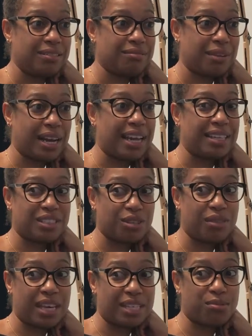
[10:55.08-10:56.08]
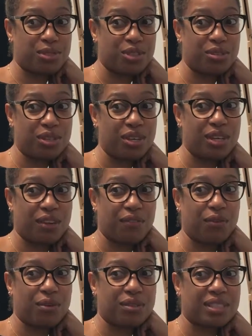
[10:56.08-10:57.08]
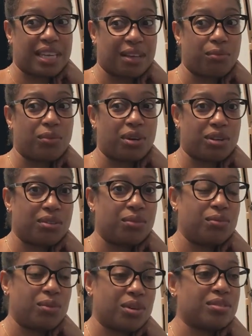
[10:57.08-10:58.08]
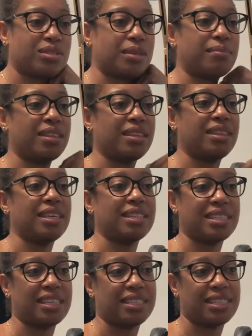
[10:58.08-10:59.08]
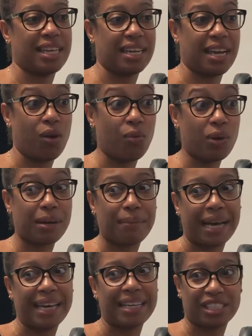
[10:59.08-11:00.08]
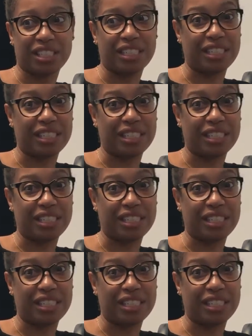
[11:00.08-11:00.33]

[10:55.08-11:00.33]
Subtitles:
Right? And so that's what you're looking for, is like, what are some of the things that stand out? What am I actually